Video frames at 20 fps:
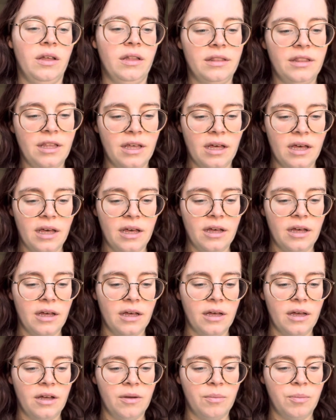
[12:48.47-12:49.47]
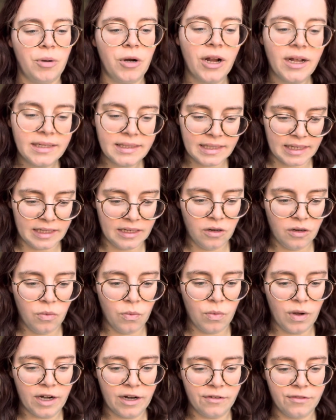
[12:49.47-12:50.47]
The present,
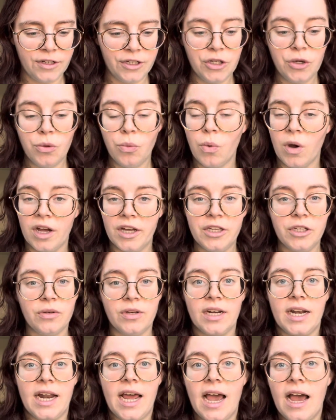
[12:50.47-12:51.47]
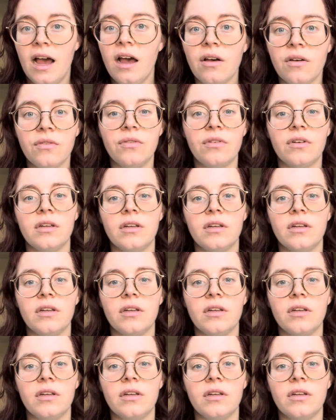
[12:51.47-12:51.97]
whatever you want, you can have.